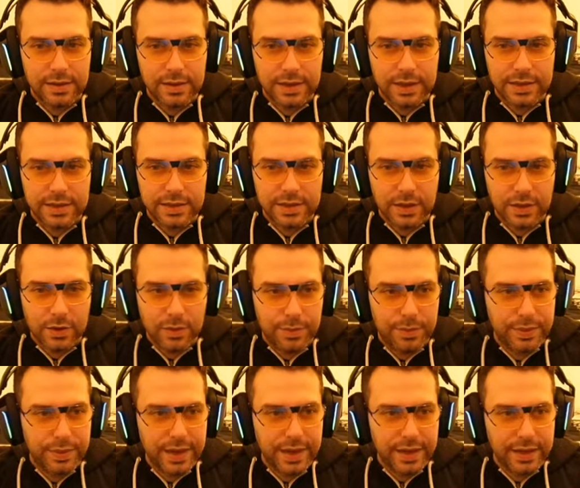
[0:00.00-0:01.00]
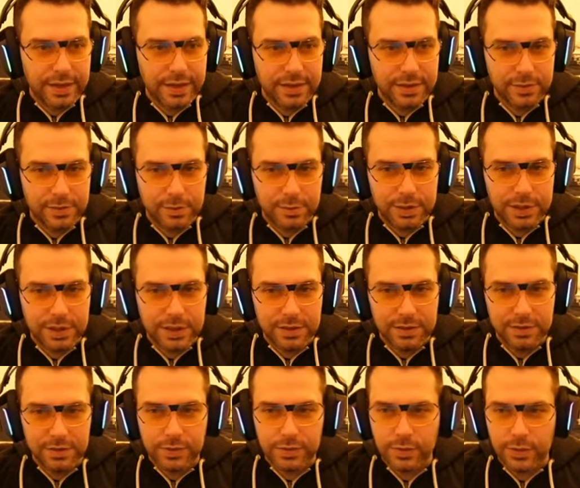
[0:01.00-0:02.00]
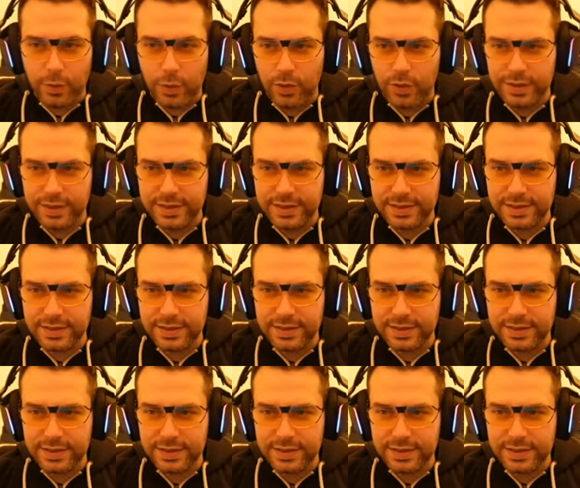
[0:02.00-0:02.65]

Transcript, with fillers: Let's go back and reinforce.